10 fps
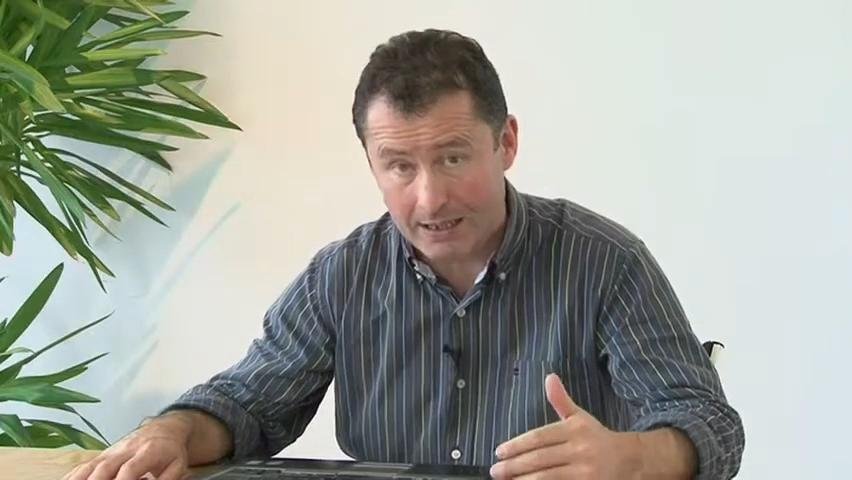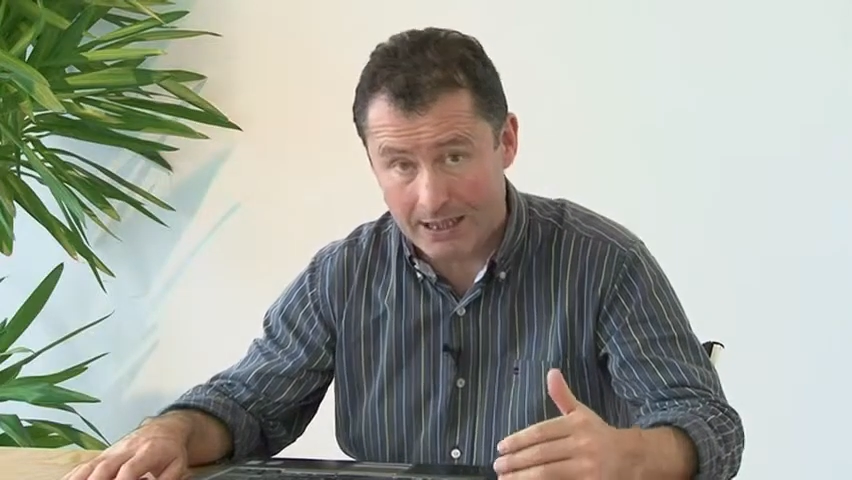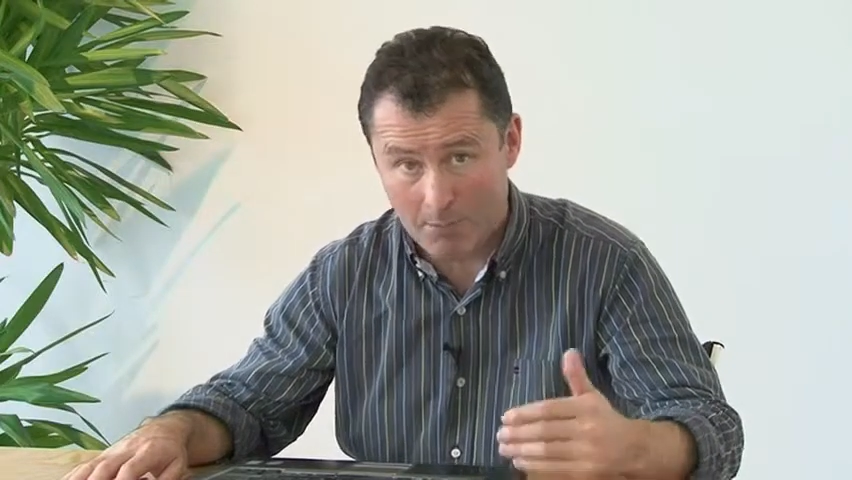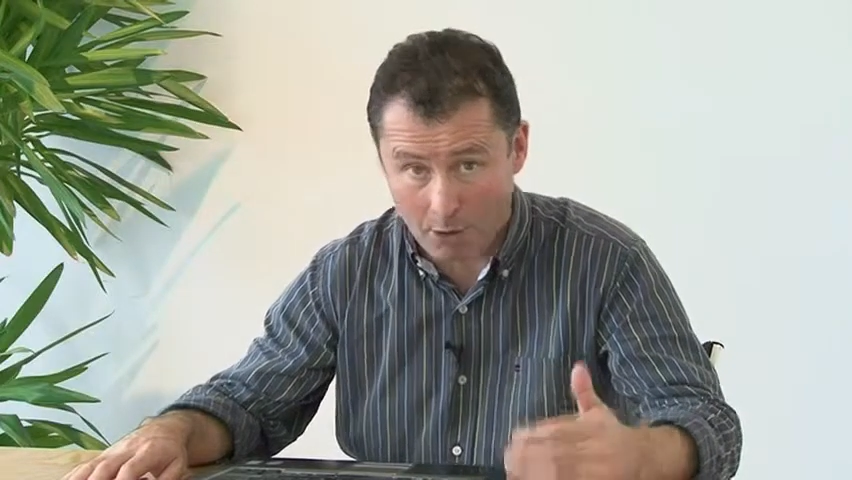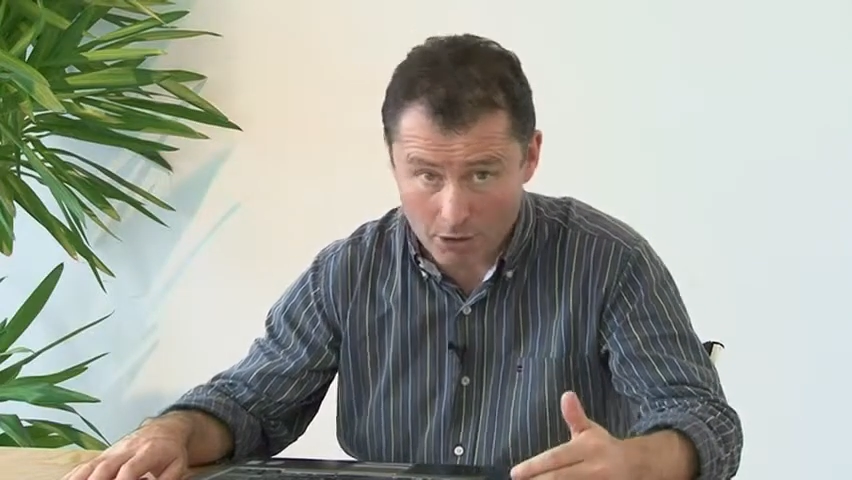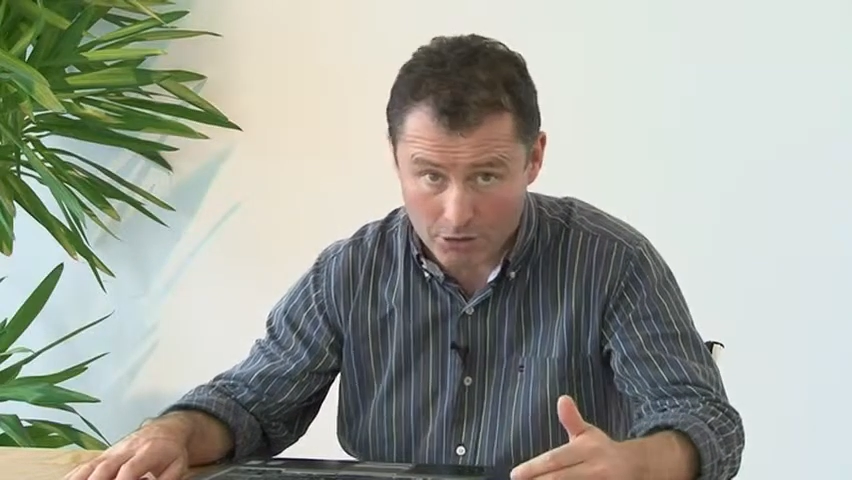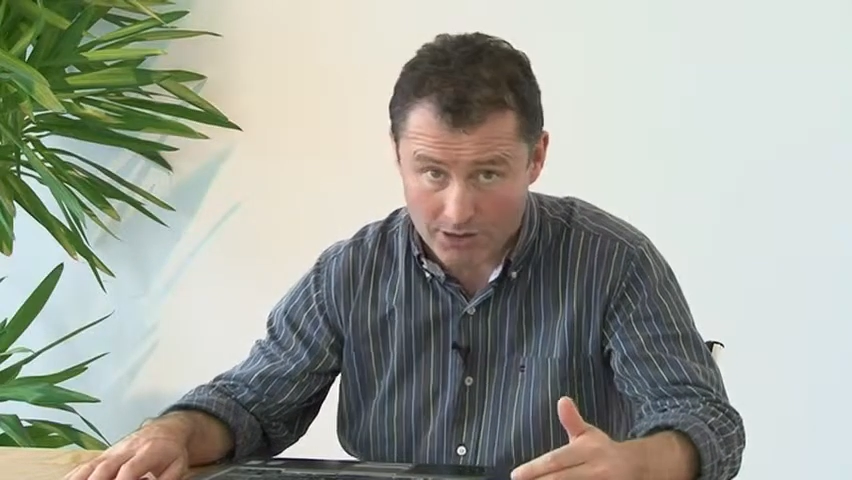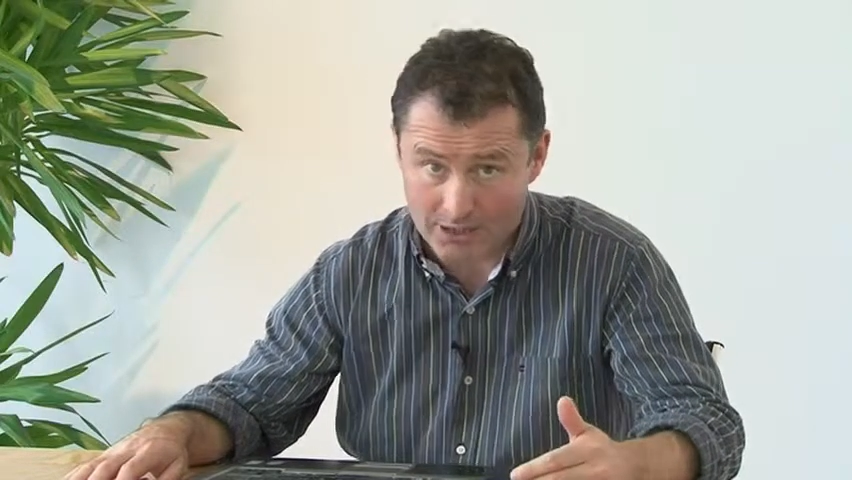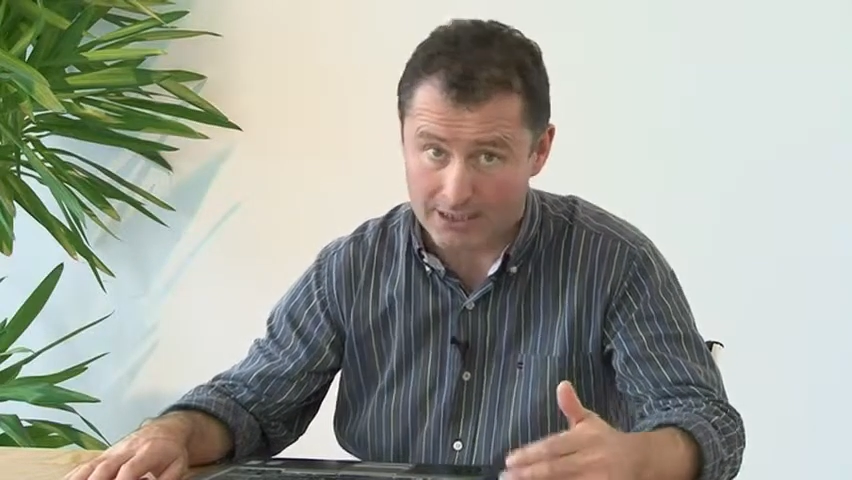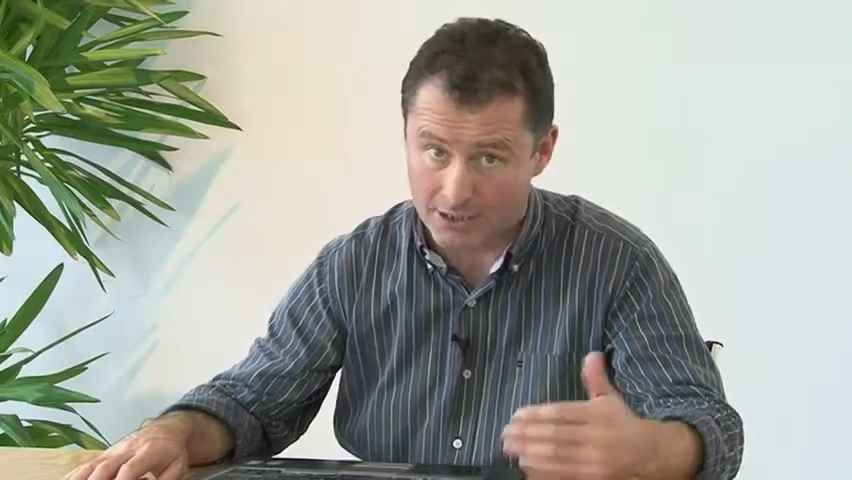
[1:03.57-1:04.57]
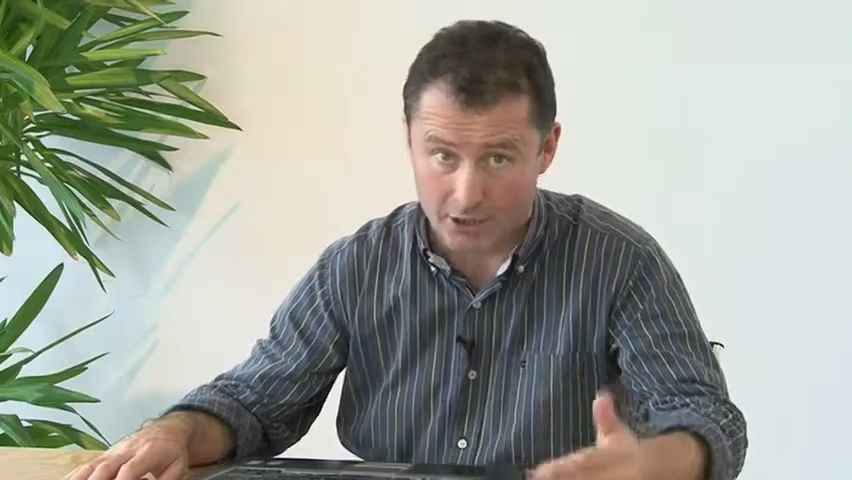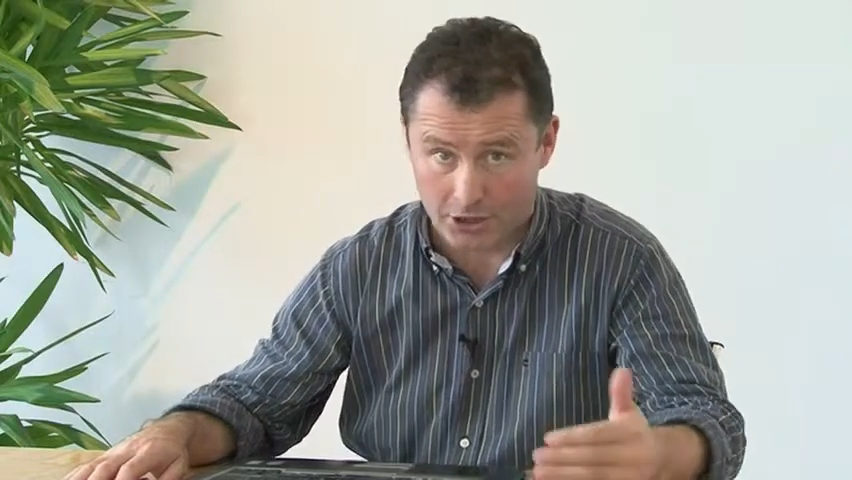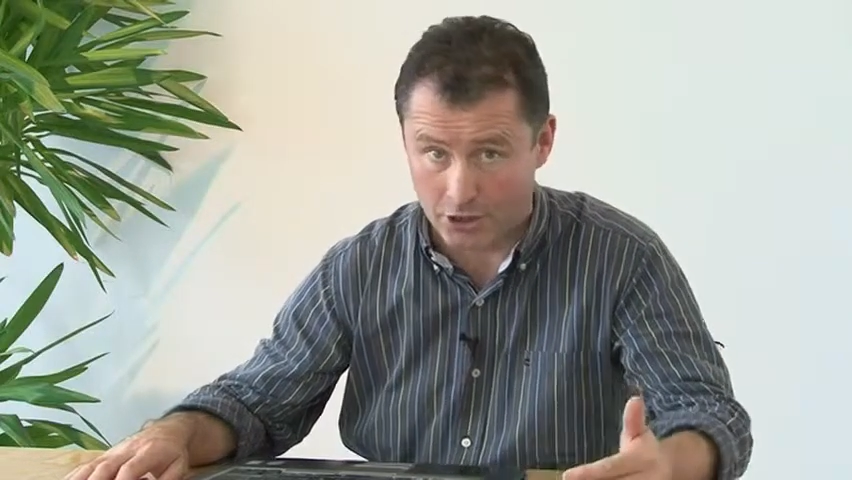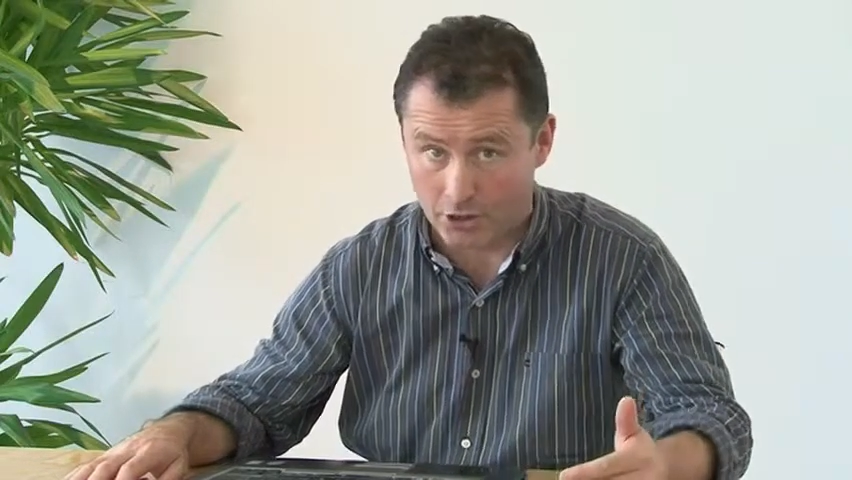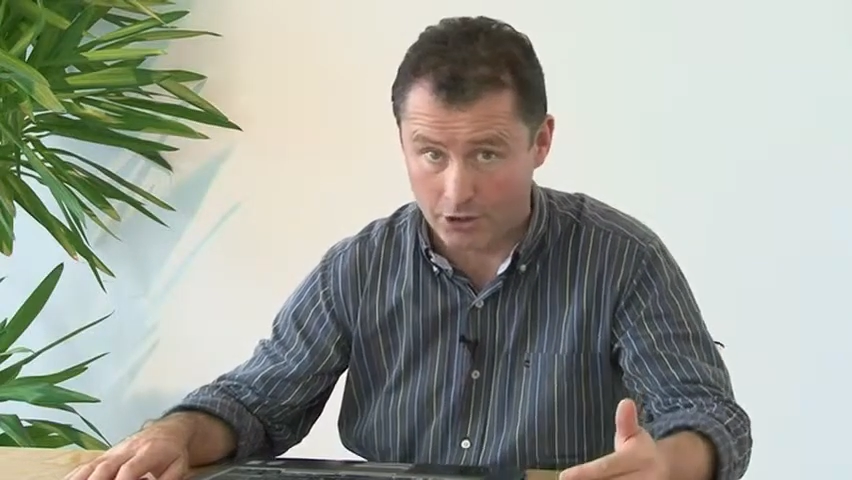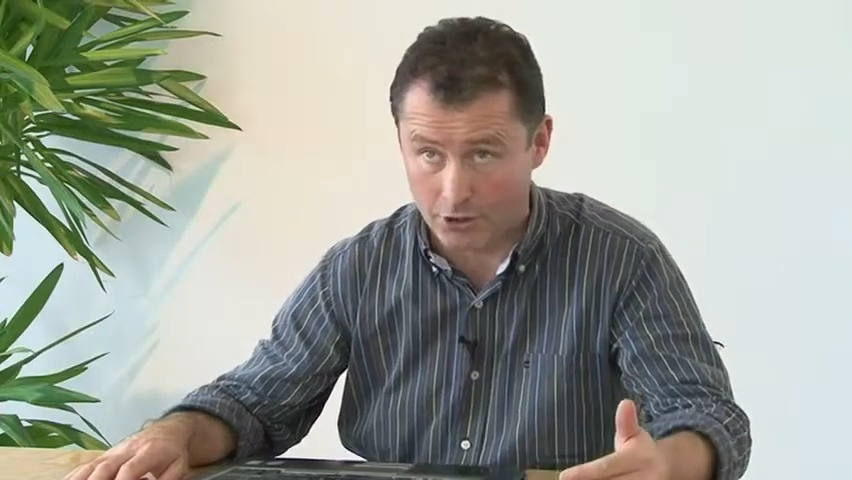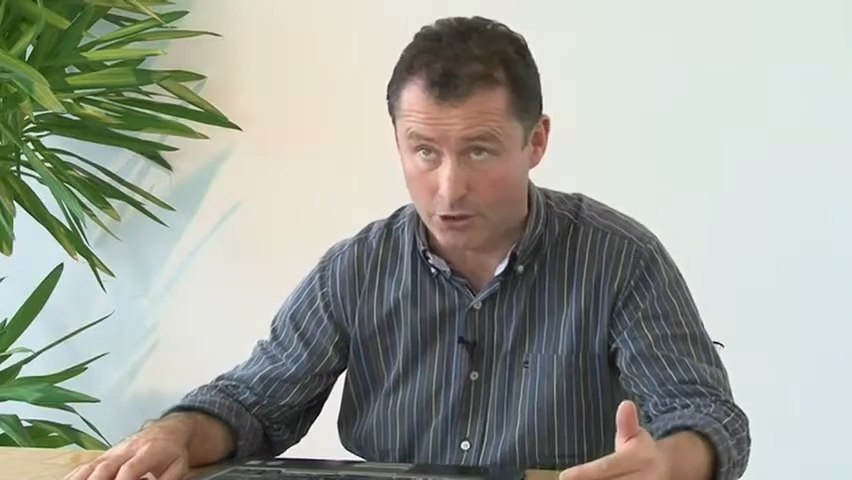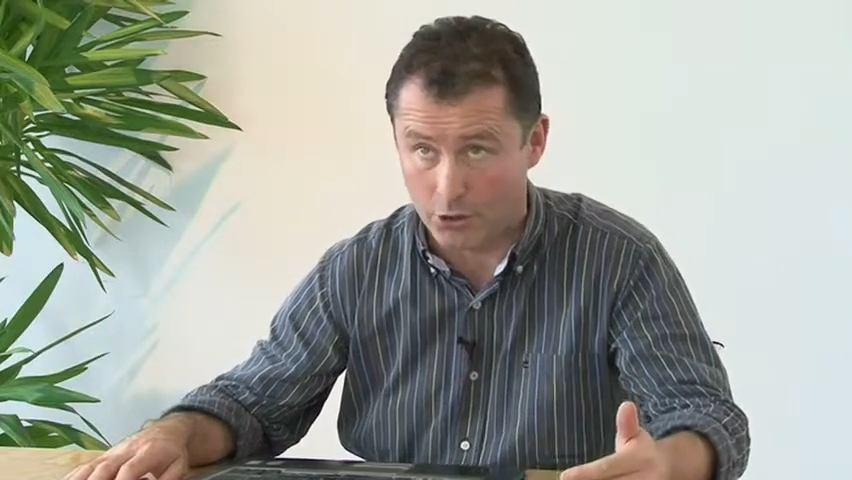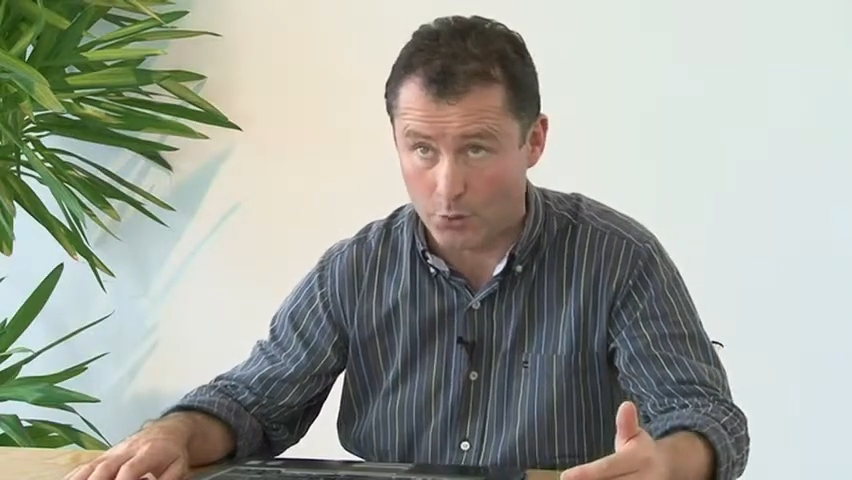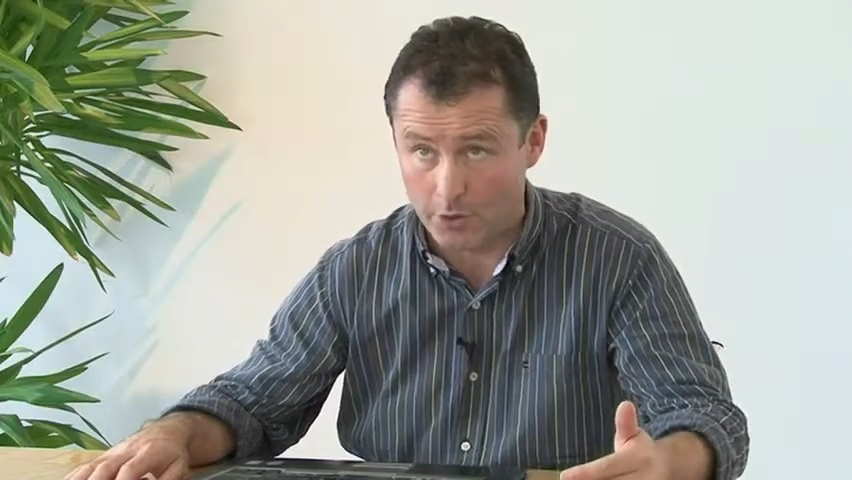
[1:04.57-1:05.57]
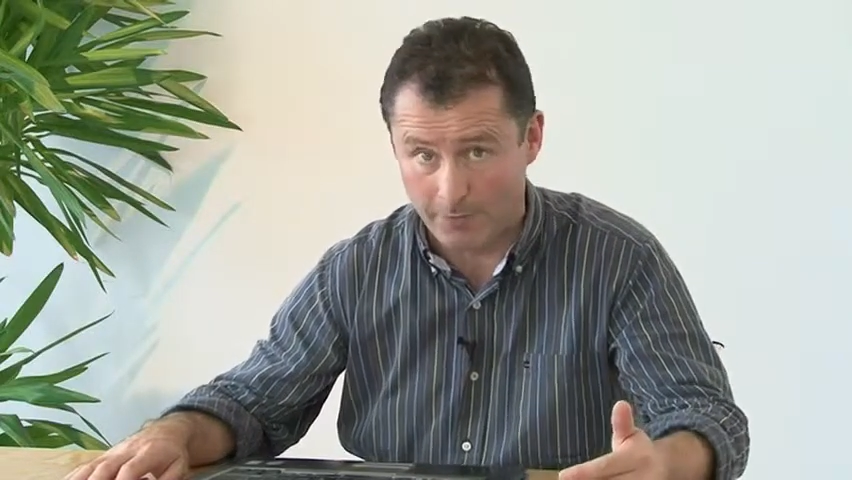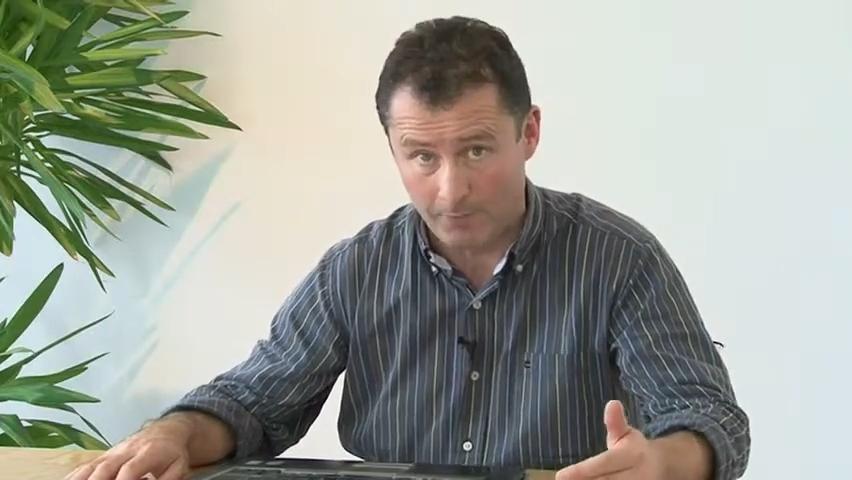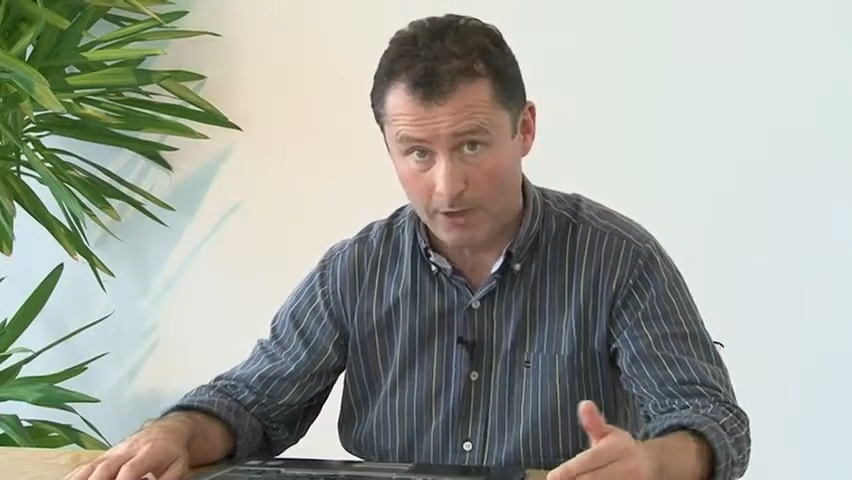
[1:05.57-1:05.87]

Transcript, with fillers: in laboratories is not at all intuitive,